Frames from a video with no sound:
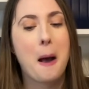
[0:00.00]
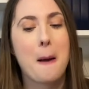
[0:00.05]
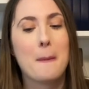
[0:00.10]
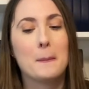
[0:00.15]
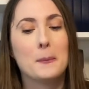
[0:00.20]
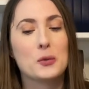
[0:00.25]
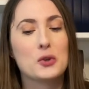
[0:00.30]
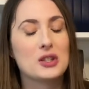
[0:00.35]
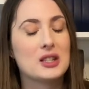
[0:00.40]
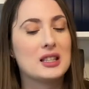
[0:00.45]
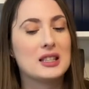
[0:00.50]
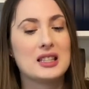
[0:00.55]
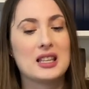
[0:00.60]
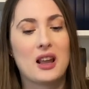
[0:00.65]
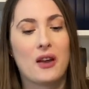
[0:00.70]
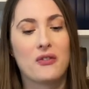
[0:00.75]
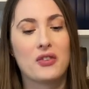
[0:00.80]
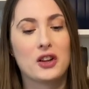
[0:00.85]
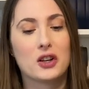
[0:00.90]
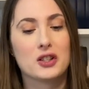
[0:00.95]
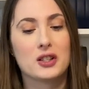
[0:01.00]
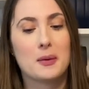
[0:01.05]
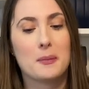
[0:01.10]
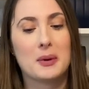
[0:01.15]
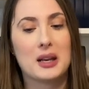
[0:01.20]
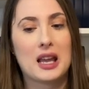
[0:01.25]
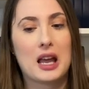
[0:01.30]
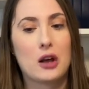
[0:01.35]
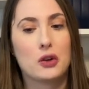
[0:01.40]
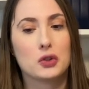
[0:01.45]
just to see if there's somebody
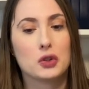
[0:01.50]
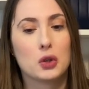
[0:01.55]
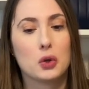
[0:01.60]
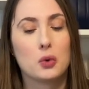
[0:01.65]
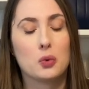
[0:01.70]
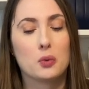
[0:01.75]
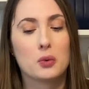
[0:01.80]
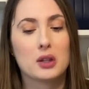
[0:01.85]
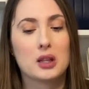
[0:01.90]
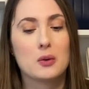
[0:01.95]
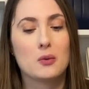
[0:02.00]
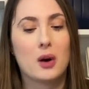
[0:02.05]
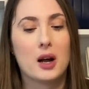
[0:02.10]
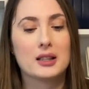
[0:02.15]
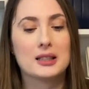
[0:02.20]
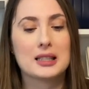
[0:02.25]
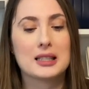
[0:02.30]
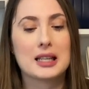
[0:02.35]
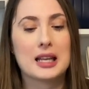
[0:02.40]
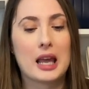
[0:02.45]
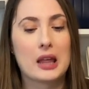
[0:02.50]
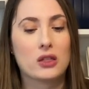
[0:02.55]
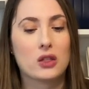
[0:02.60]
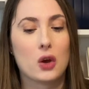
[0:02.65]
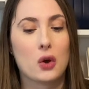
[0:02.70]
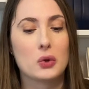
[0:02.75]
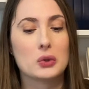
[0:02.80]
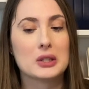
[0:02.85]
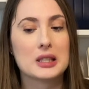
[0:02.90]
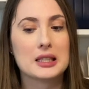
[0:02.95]
else who really wants to get
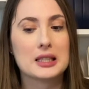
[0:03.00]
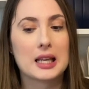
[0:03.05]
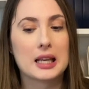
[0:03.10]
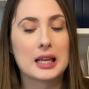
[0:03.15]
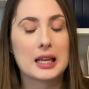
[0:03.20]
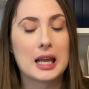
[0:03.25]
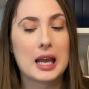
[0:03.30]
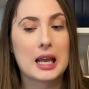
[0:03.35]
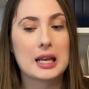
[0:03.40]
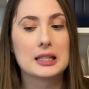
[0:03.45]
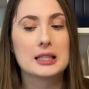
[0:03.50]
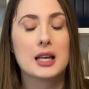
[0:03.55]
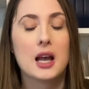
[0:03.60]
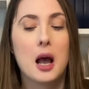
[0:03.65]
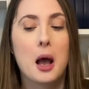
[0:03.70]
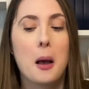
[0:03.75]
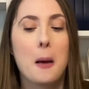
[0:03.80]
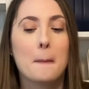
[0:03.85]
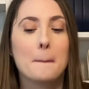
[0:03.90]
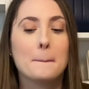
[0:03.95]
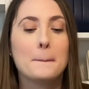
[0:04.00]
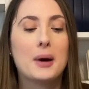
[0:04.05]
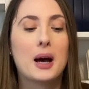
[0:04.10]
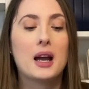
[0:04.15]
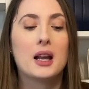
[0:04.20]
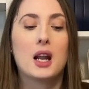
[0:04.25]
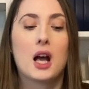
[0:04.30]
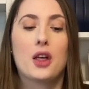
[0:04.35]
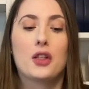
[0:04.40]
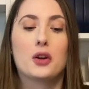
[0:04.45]
those secondhand, but
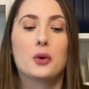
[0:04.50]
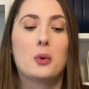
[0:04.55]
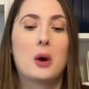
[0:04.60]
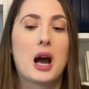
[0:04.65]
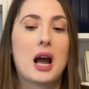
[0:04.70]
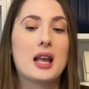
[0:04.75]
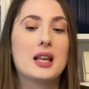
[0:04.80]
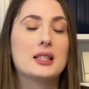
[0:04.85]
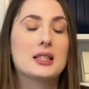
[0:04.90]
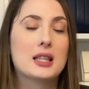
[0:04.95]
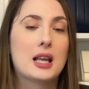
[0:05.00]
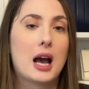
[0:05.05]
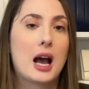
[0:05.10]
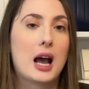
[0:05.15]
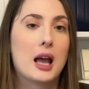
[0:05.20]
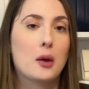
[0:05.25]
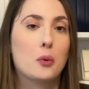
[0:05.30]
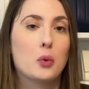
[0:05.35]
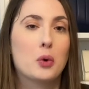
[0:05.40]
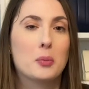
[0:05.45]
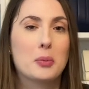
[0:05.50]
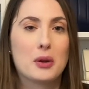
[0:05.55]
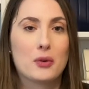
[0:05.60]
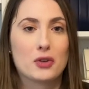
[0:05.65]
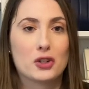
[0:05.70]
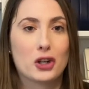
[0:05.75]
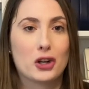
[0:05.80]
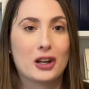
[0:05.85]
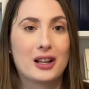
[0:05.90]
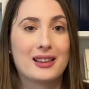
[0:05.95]
otherwise I will be
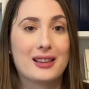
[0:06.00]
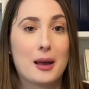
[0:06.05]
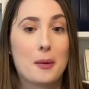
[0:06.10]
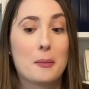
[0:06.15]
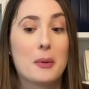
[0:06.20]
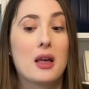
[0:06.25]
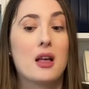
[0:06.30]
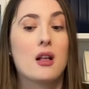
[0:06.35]
returning them.